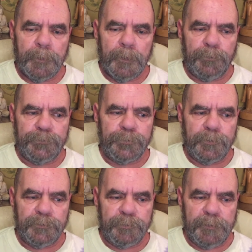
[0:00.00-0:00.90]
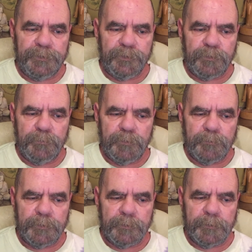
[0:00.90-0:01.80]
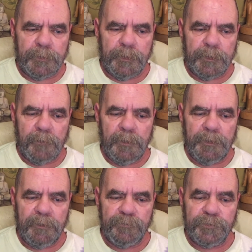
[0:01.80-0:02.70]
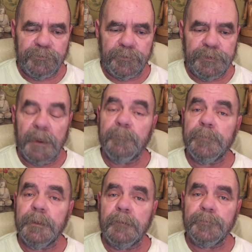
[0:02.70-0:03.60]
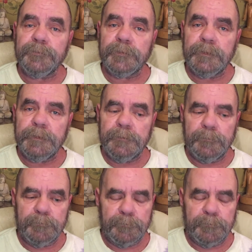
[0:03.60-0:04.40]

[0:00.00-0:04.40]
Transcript: I was wrong to make the commitment, and I may eventually not be able to keep.